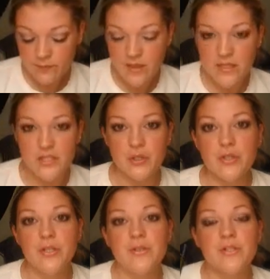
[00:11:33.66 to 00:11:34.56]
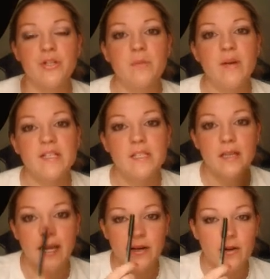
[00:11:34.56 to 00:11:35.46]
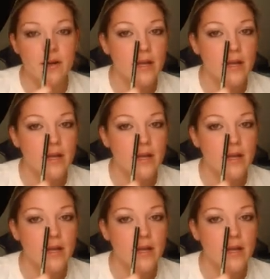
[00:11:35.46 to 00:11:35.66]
is you could use a good pencil liner